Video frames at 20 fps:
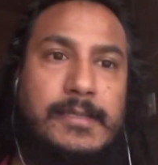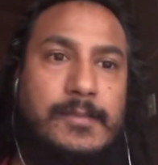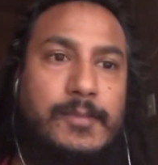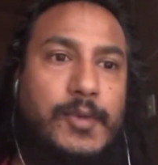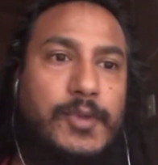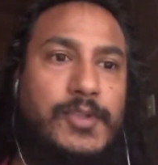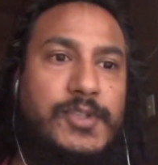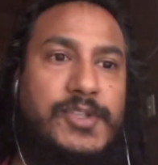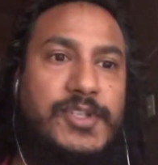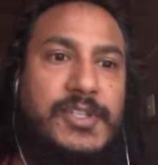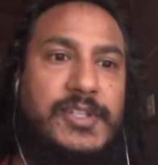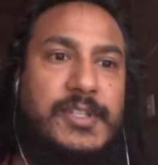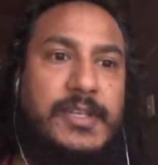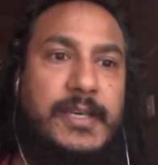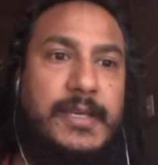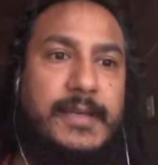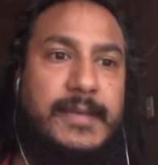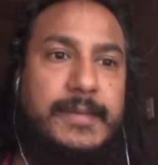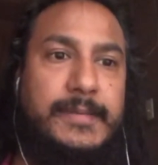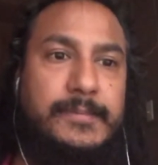
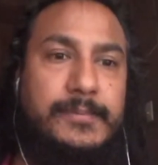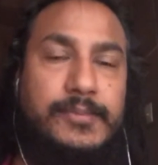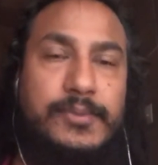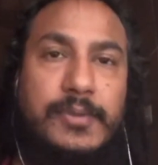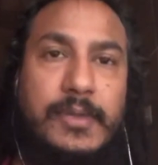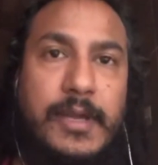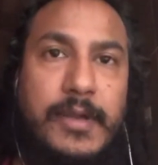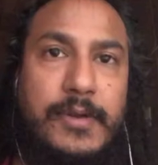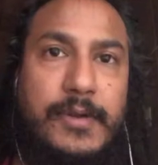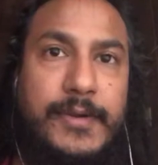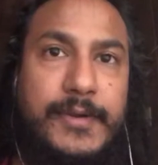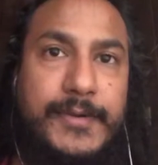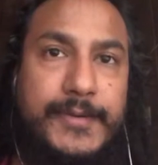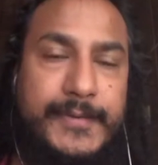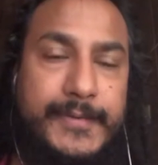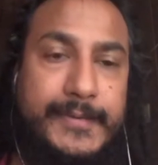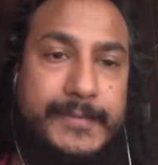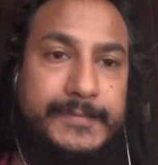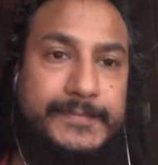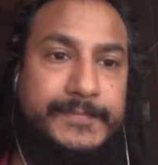bodhicitta prayer,
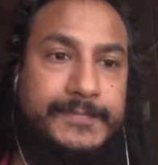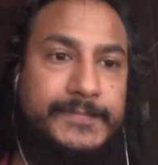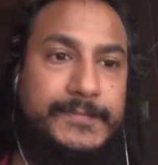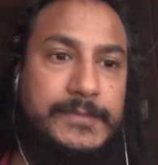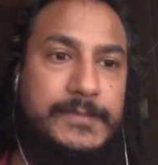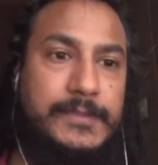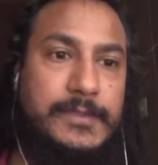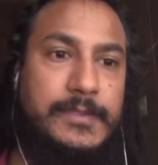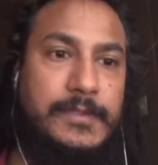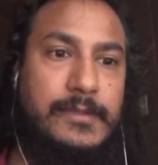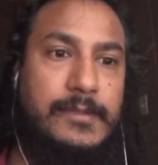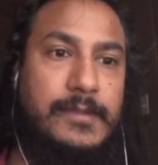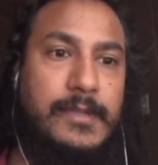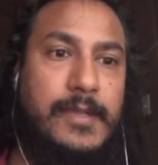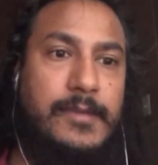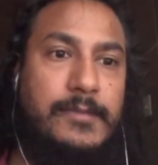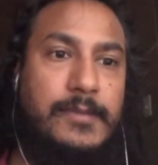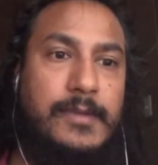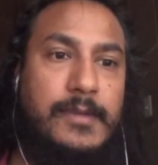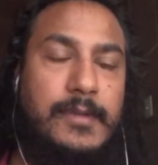so
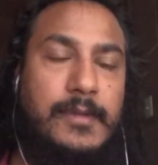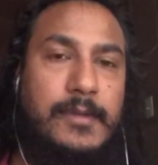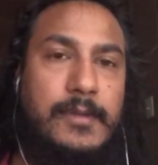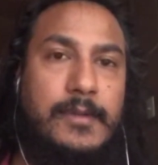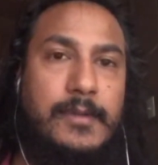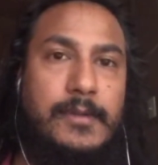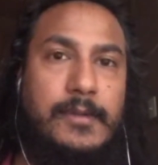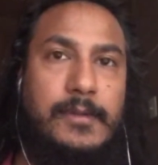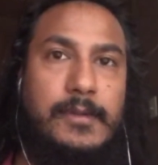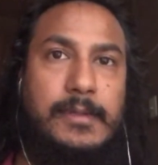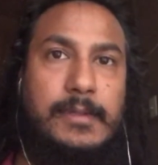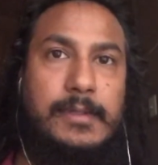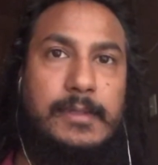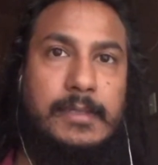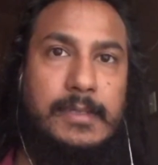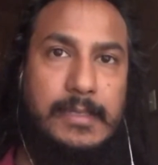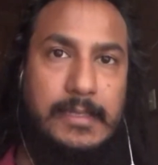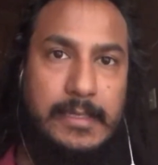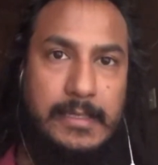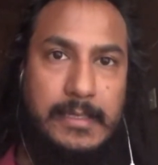that we all,
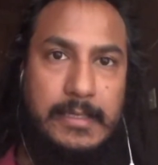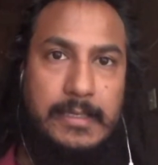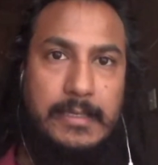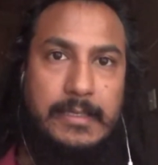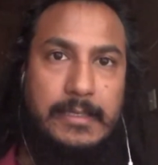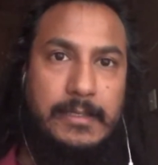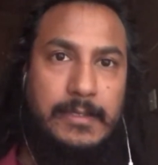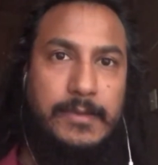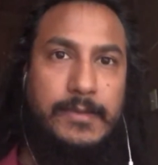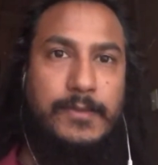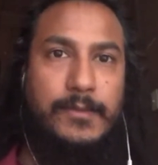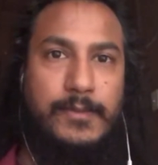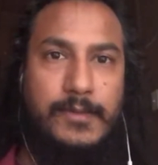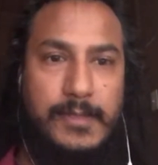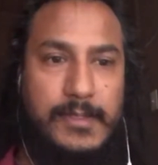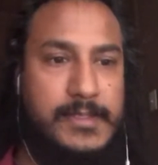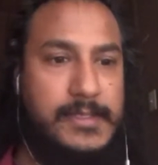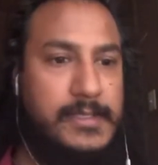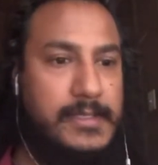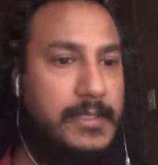through
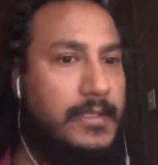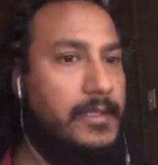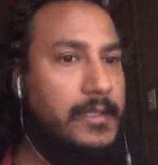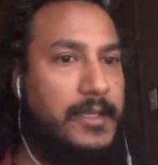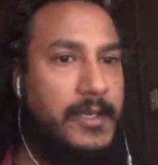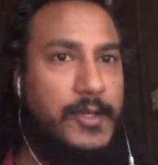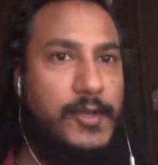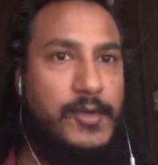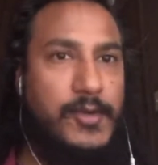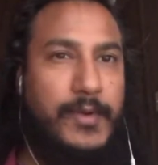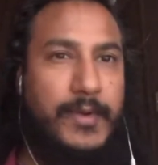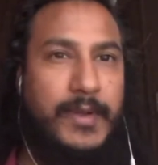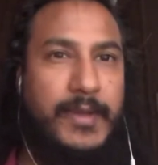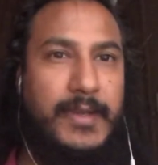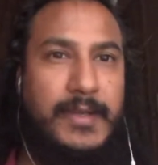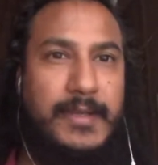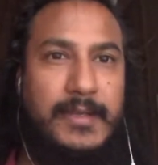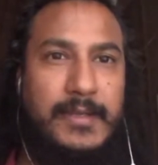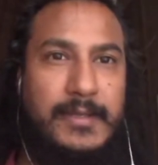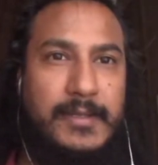this electronic
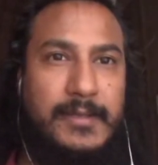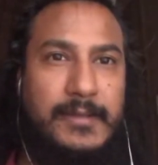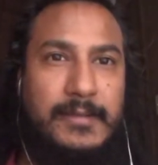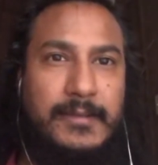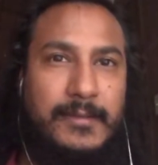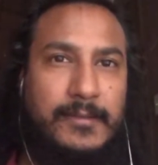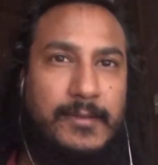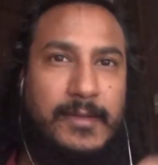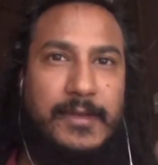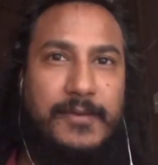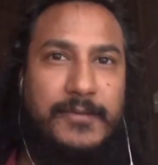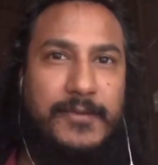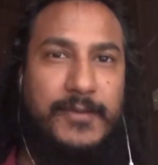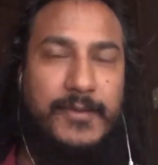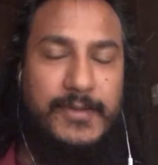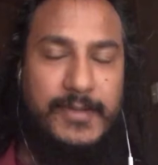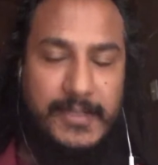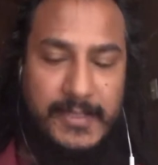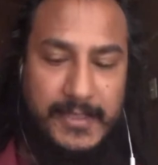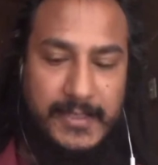whatever
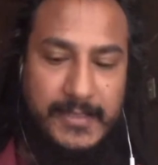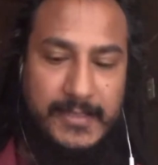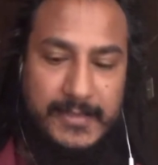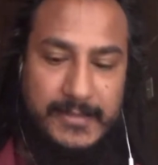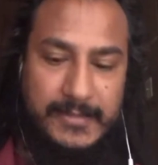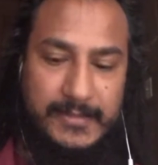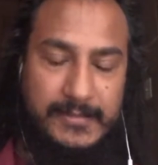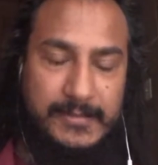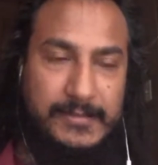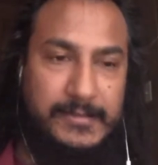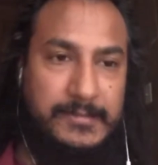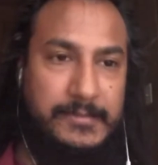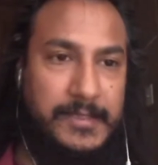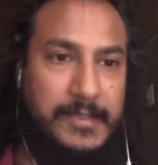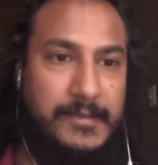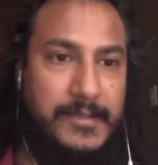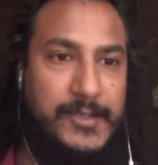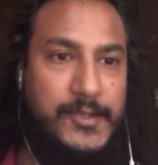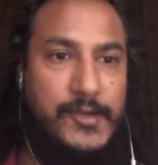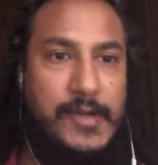thing,
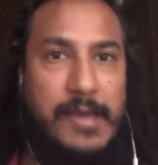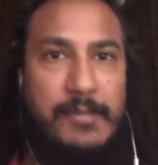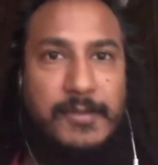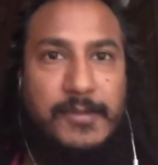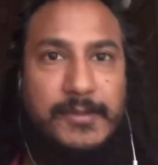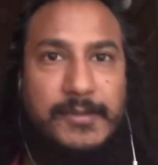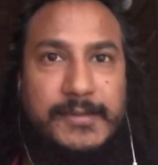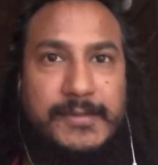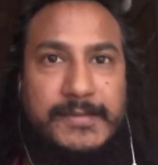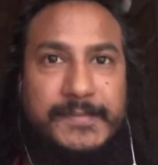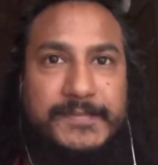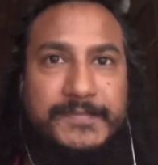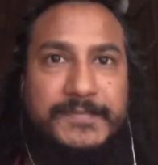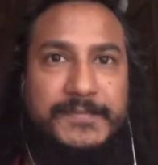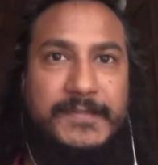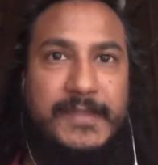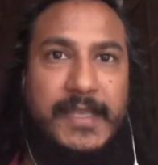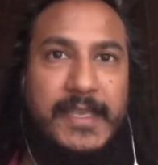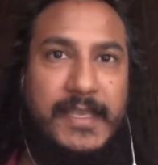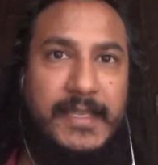may travel
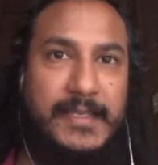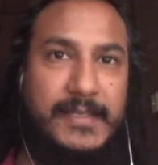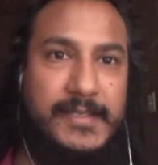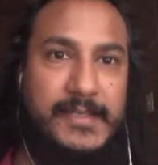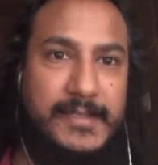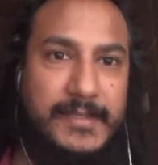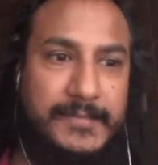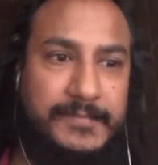and